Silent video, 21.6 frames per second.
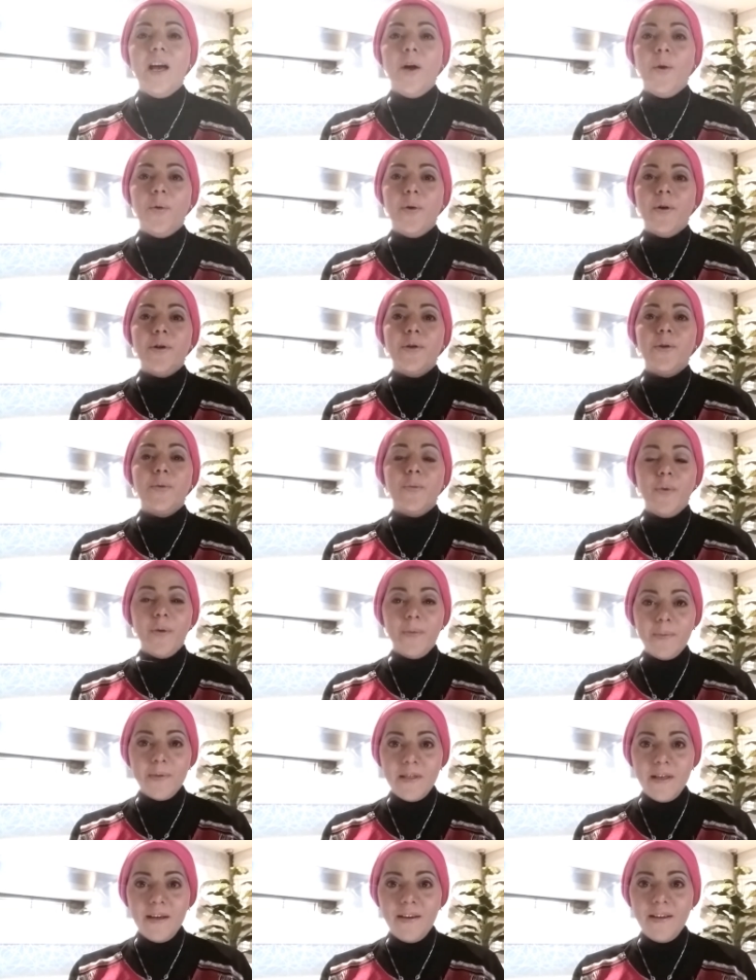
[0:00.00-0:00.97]
our
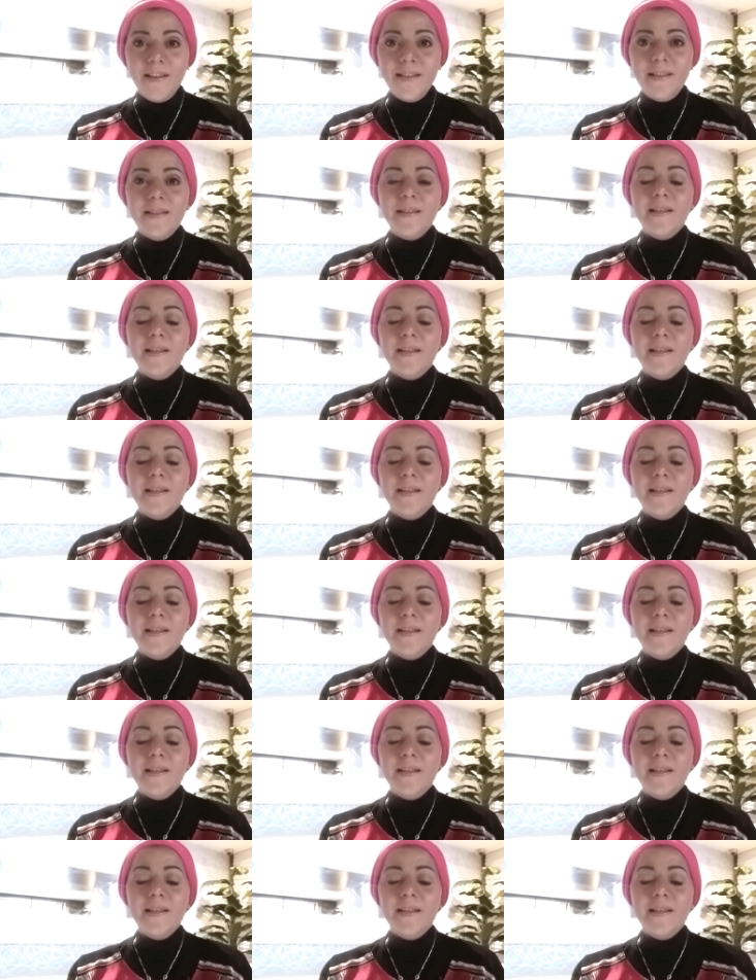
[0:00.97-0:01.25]
website